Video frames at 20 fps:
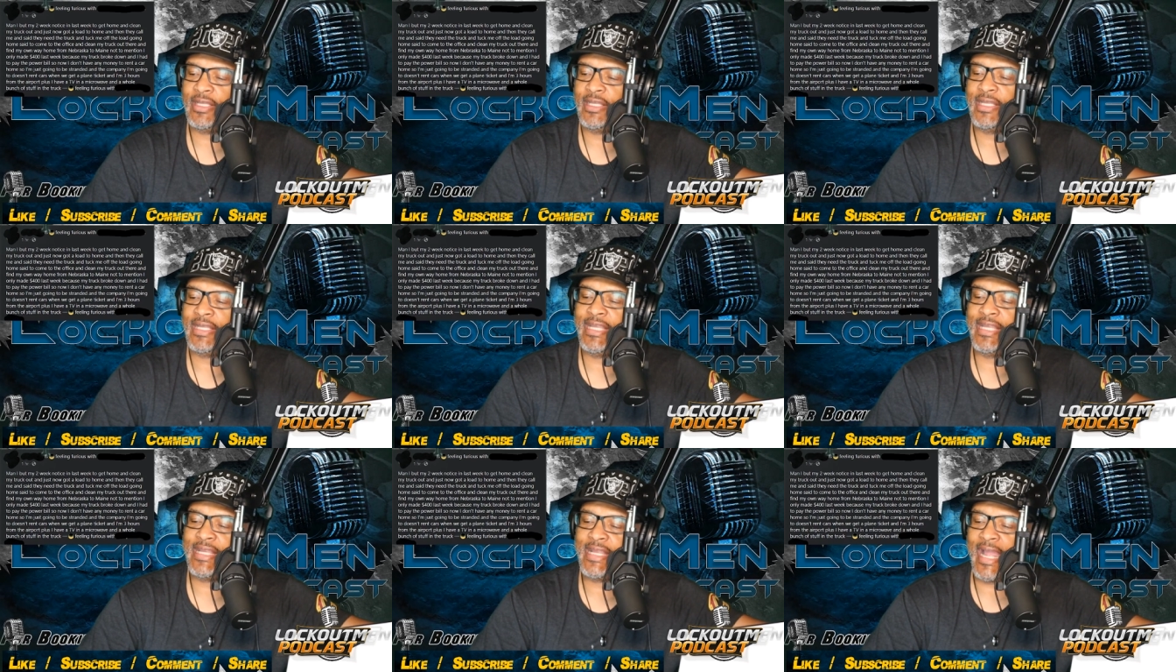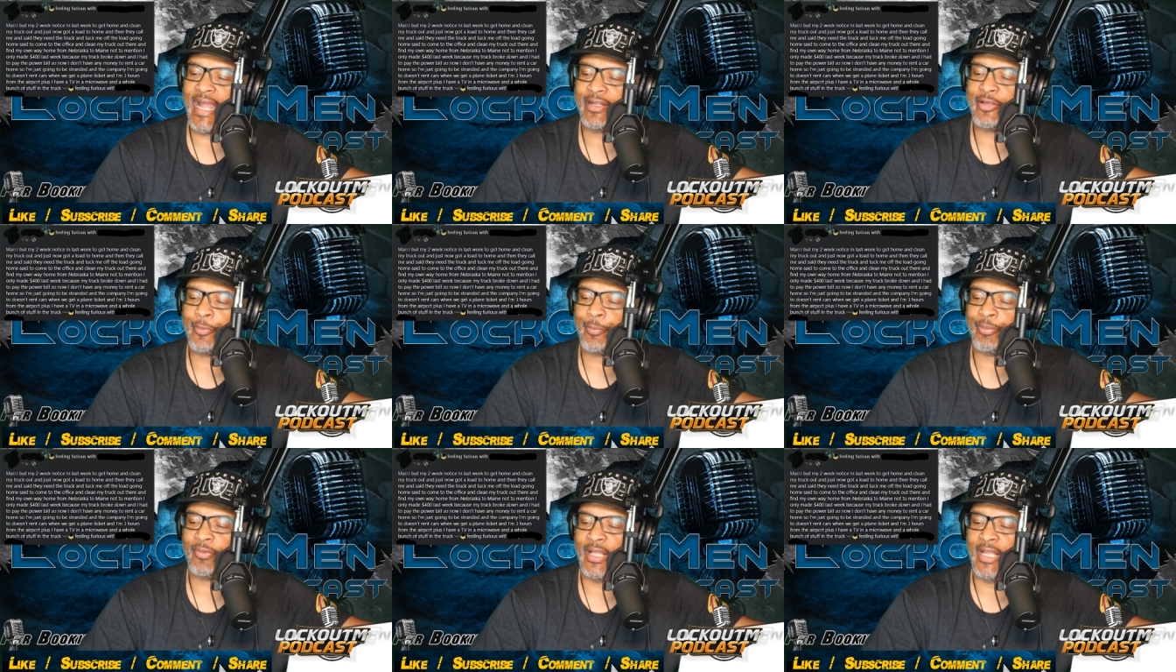he
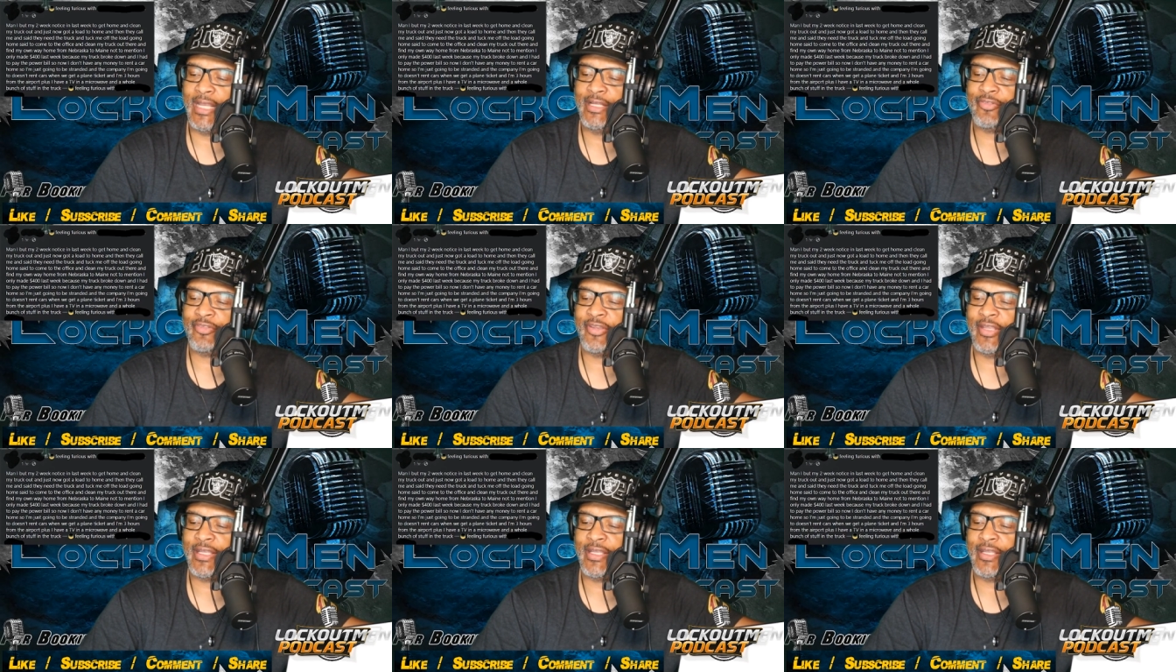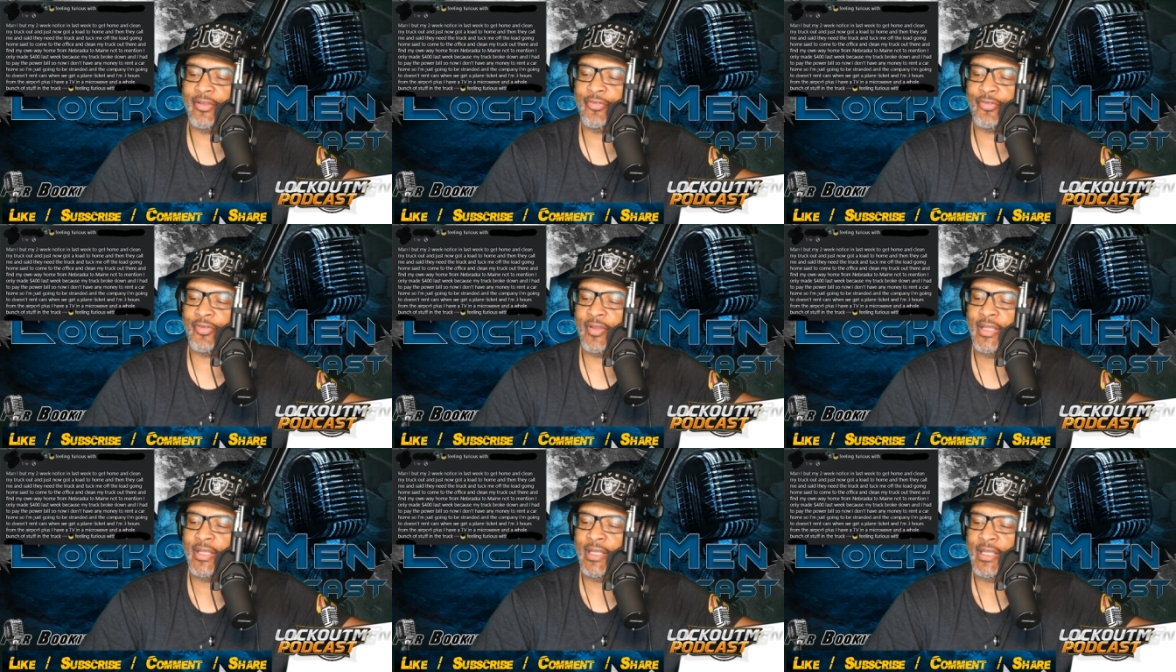got the plane
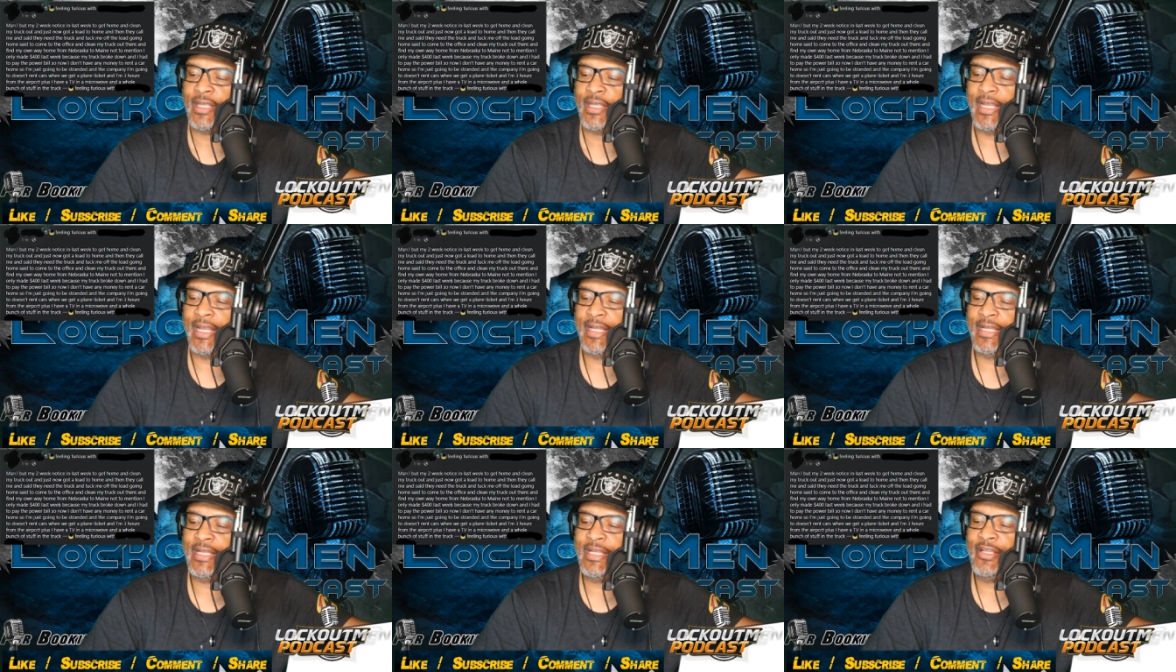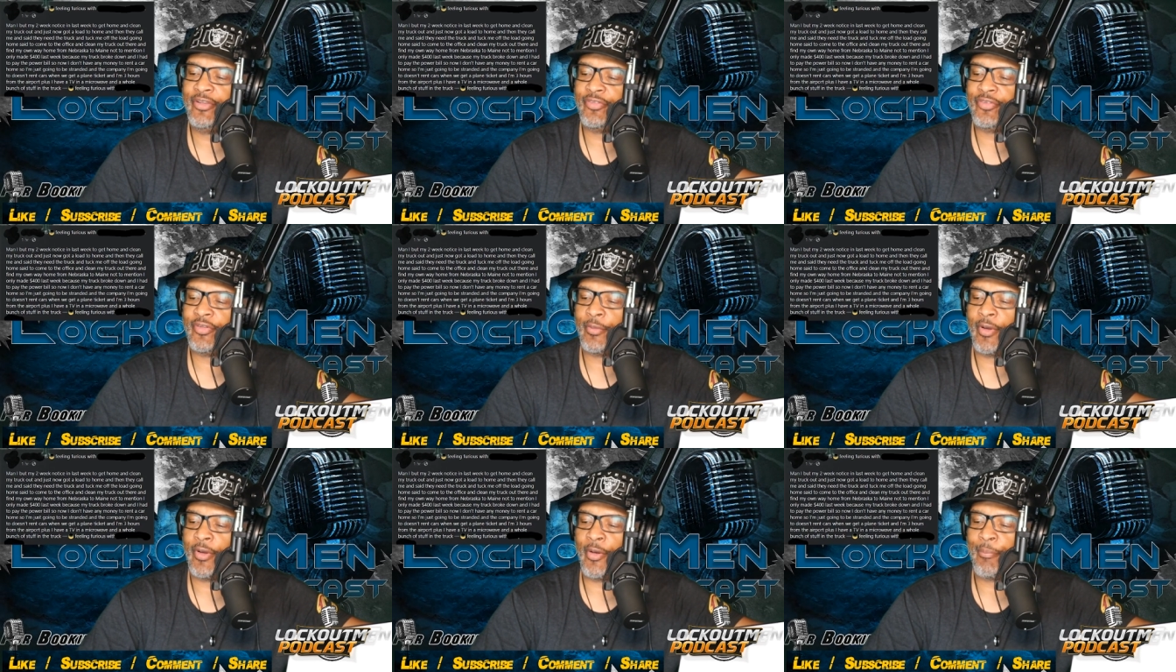tickets and
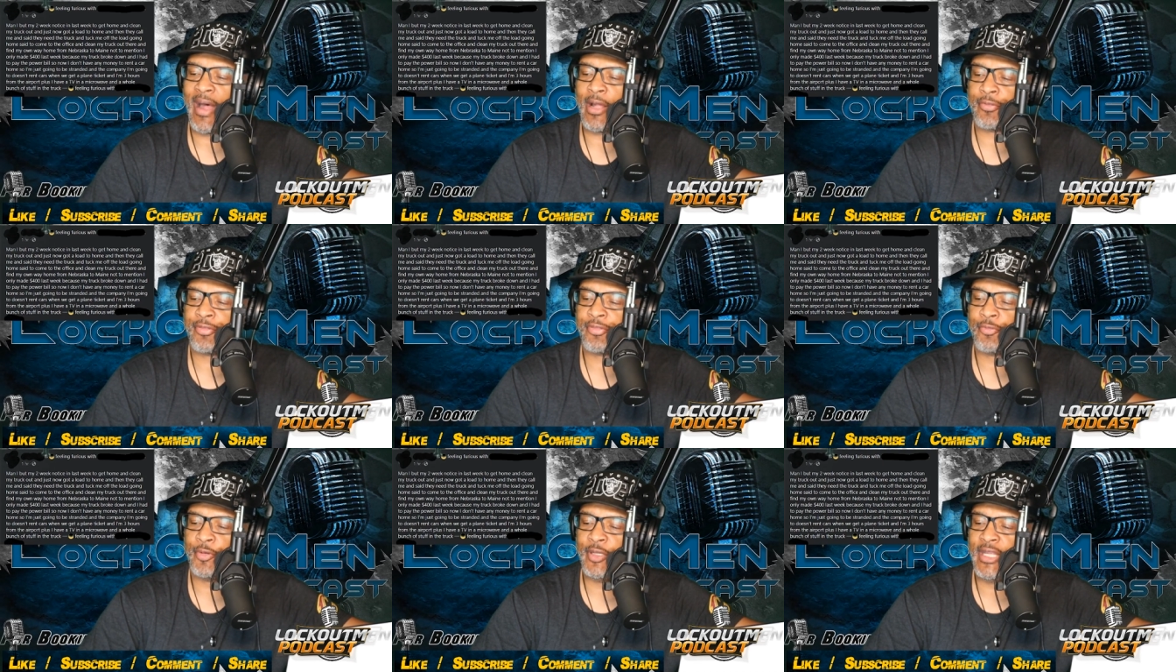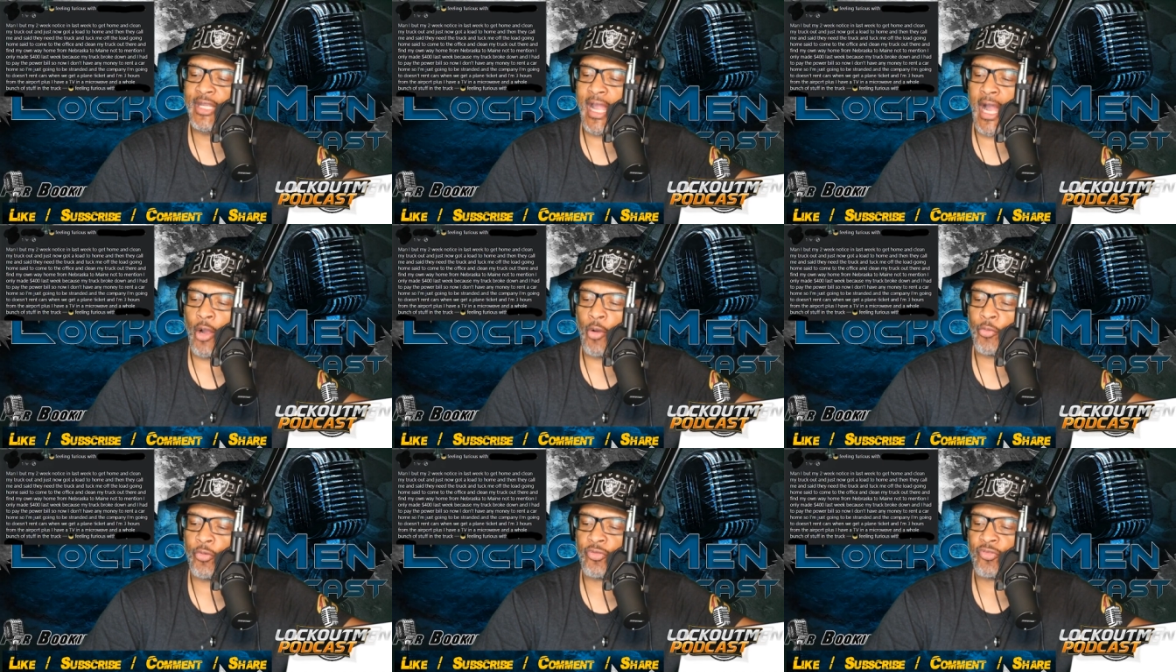he's about three
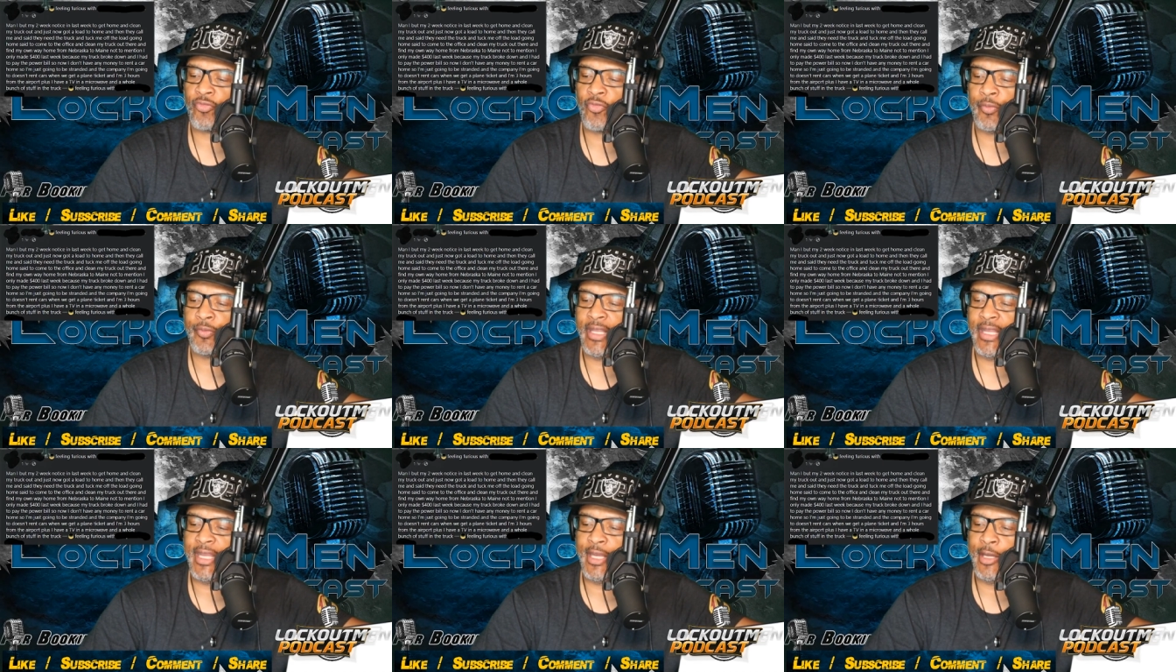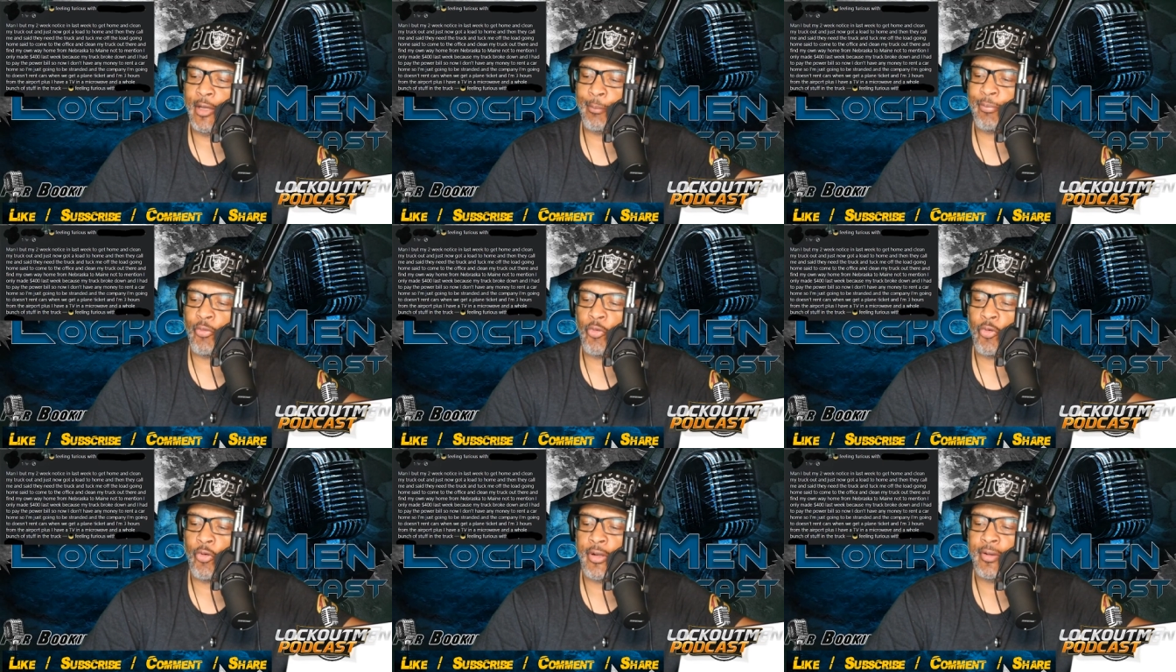hours from the
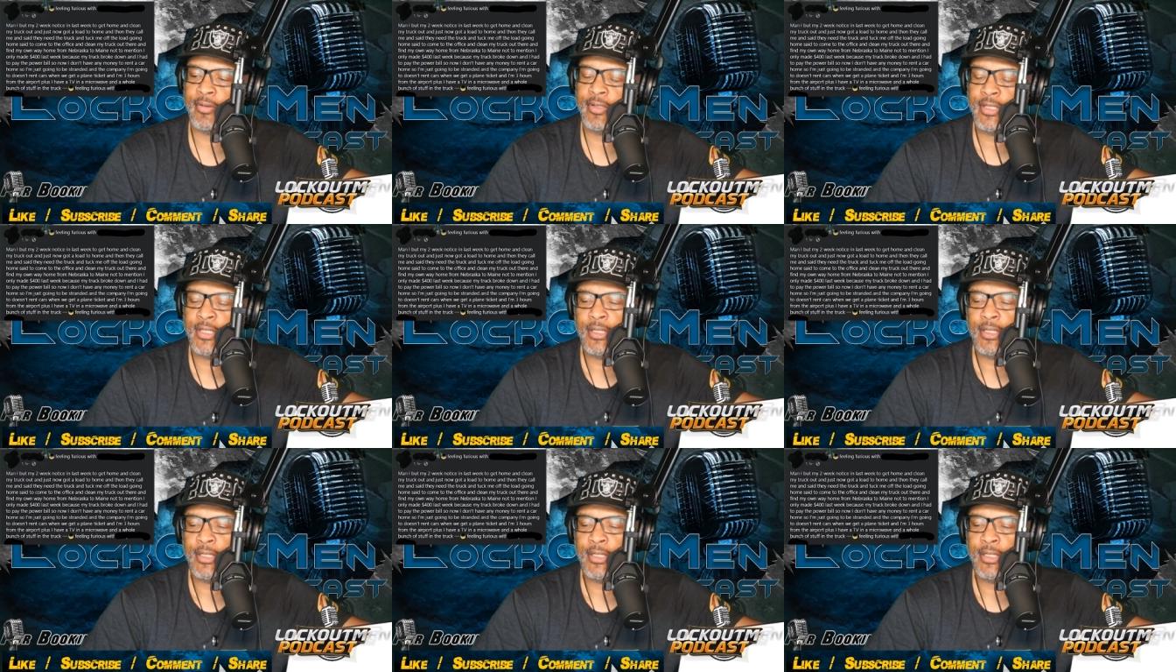airport.